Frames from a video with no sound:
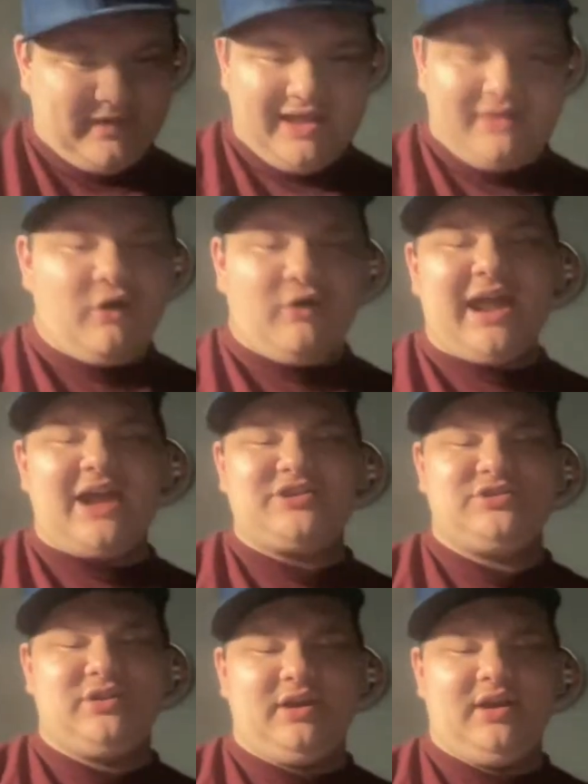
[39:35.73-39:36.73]
Hello,
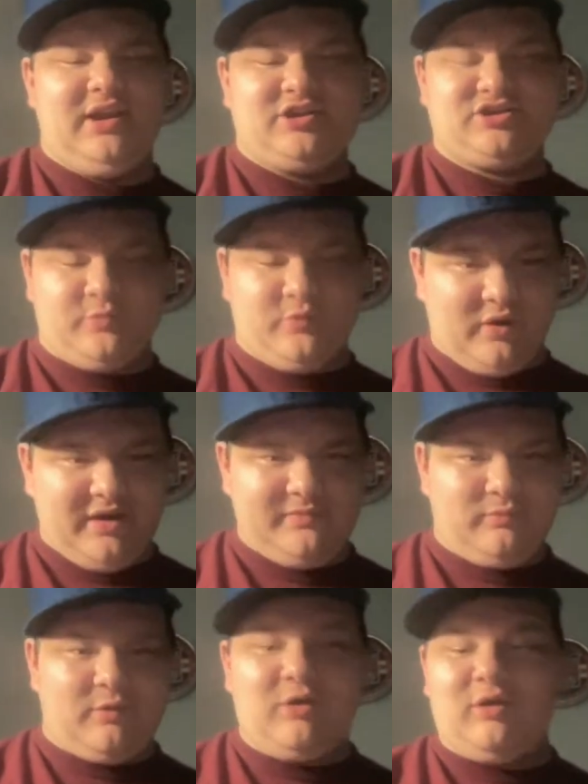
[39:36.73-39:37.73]
Nature
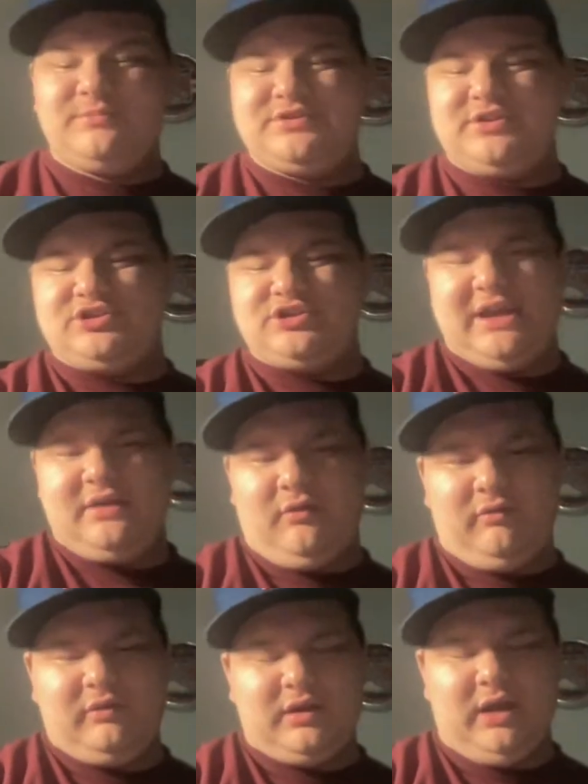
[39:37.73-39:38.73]
Boy. Welcome to the
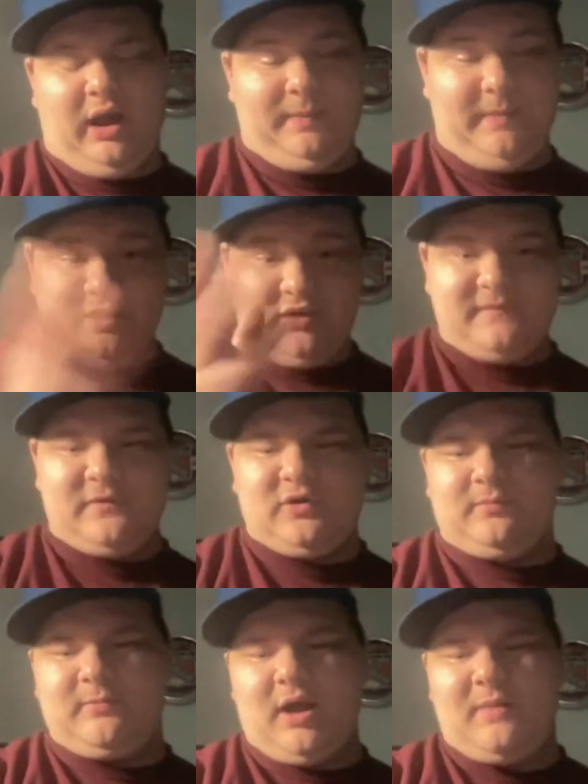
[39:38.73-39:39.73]
channel. Thank you
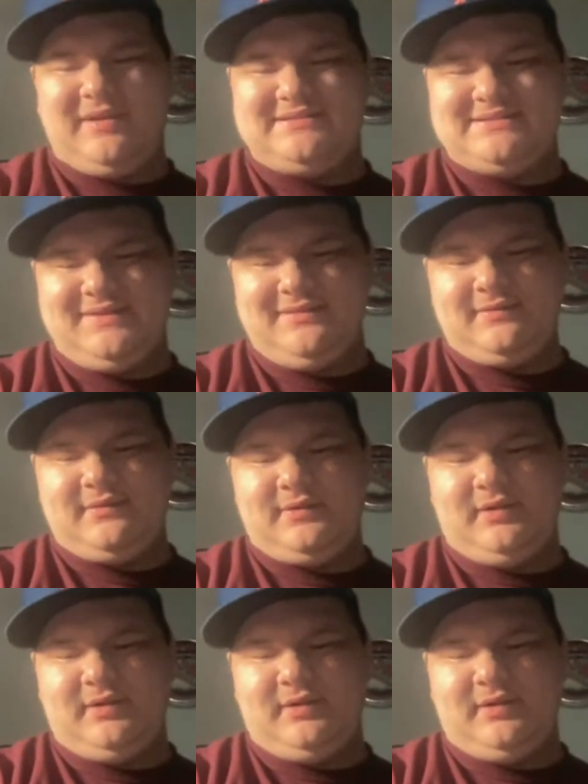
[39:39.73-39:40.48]
for commenting.